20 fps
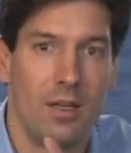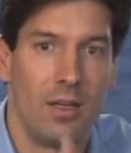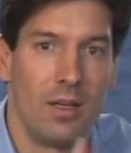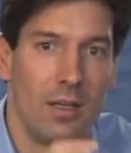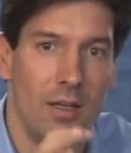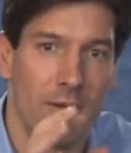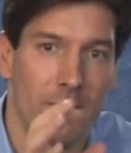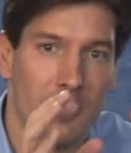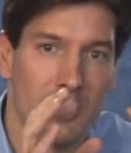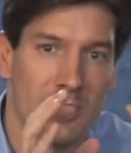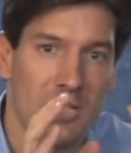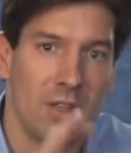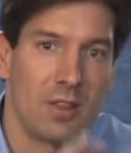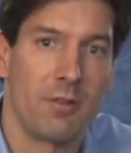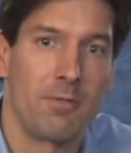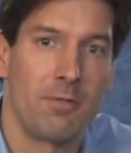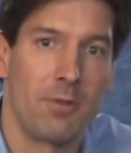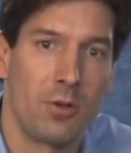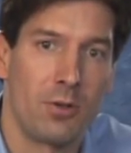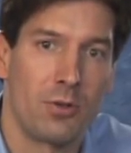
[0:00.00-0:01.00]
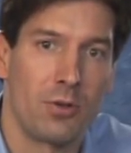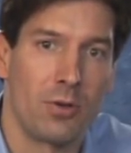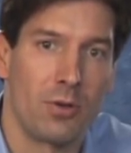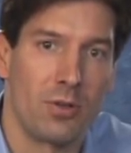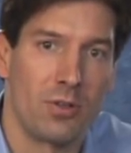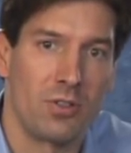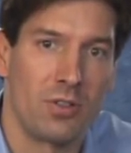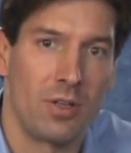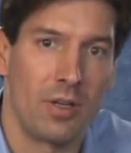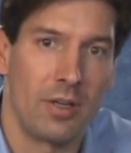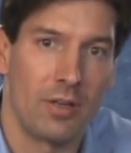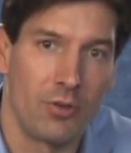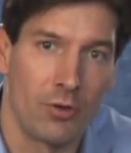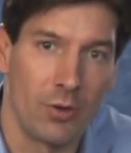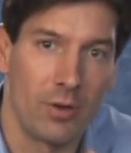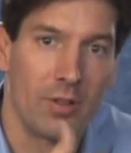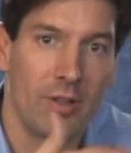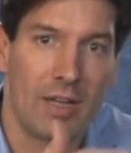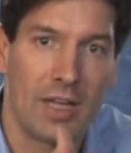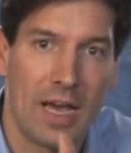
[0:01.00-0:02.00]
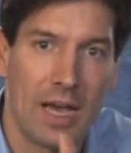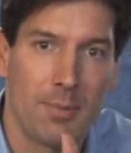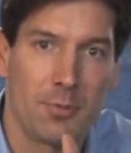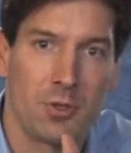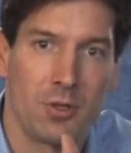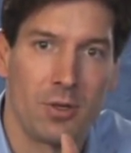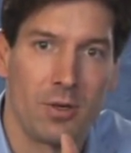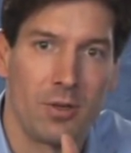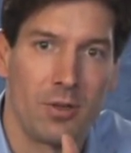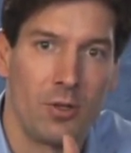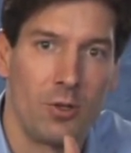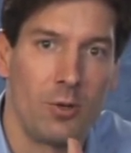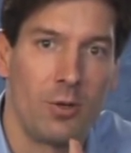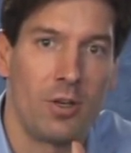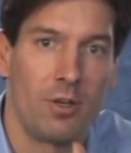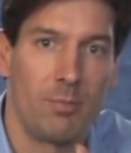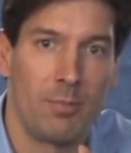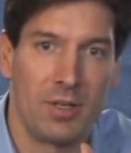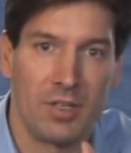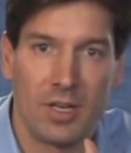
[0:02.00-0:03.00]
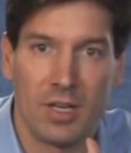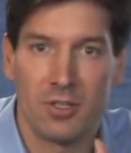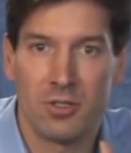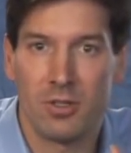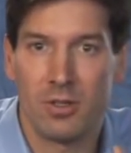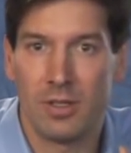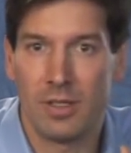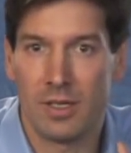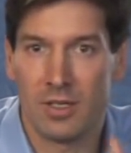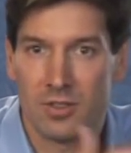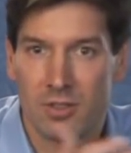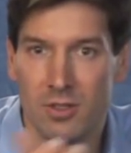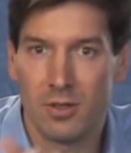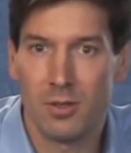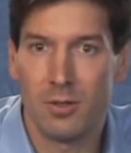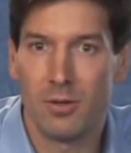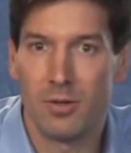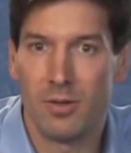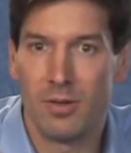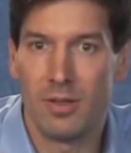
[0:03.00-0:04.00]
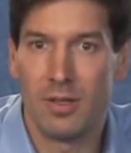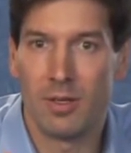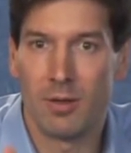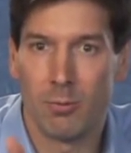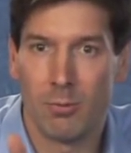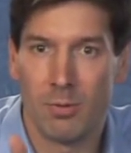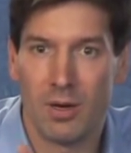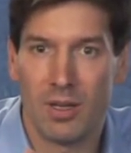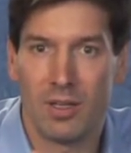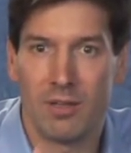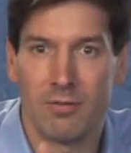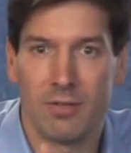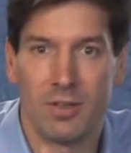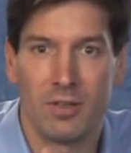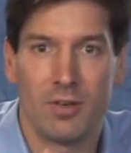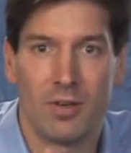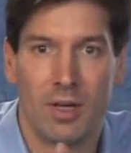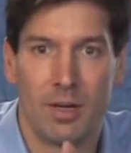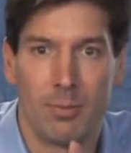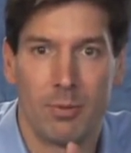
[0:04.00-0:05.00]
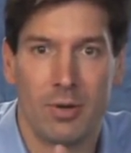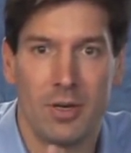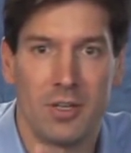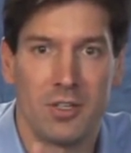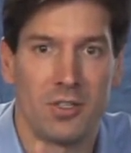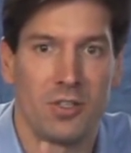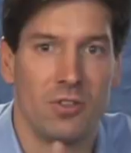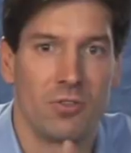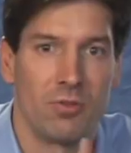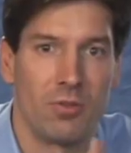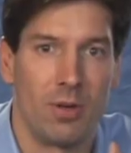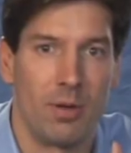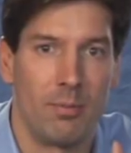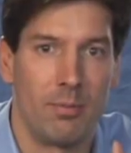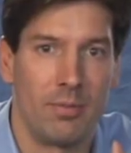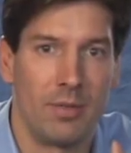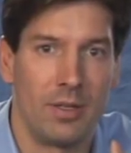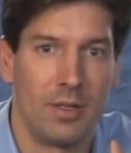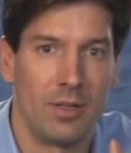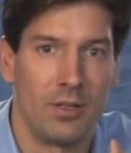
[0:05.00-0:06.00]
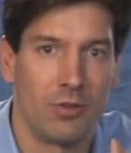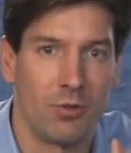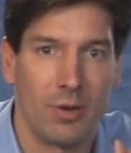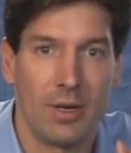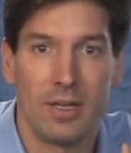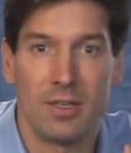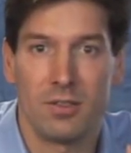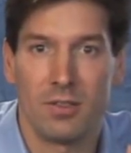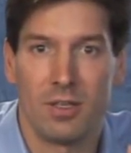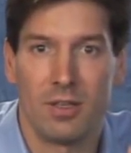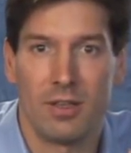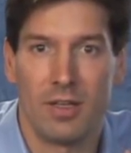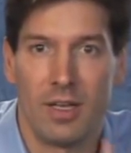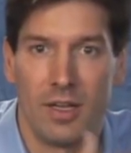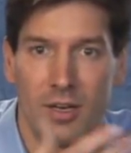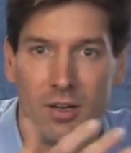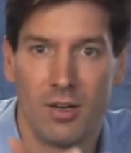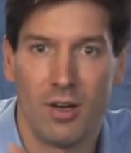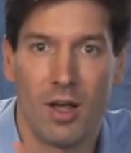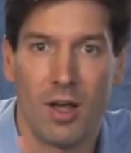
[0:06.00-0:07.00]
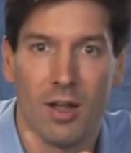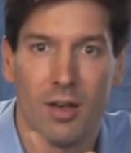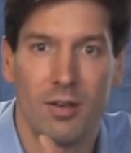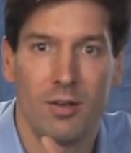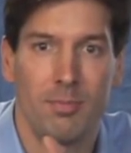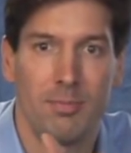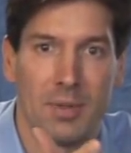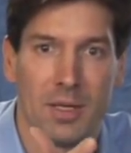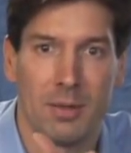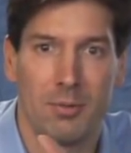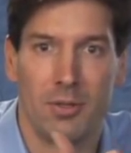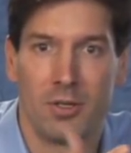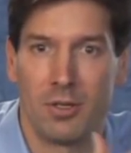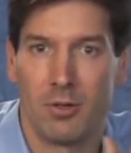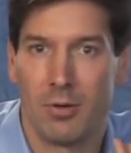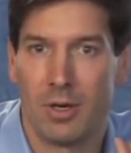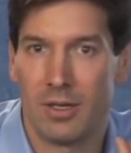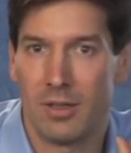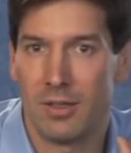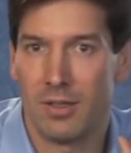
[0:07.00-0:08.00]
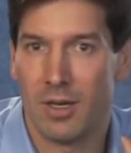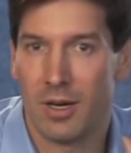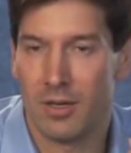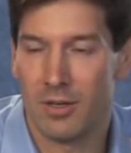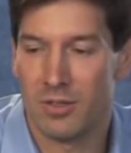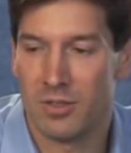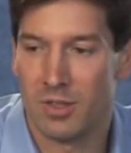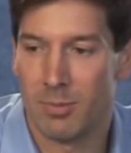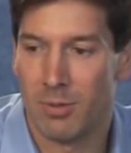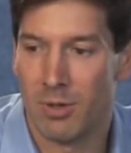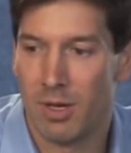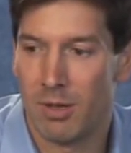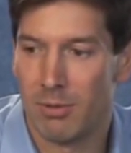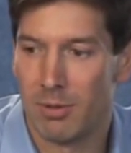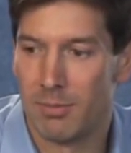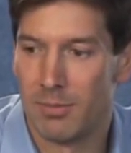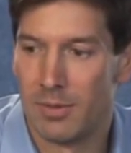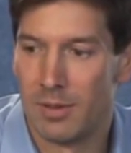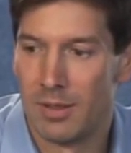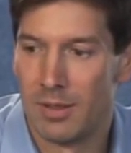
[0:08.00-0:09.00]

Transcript: If you set the filters during the capture, you could potentially exclude the relevant operations from the trace and then not be able to correctly diagnose the problem.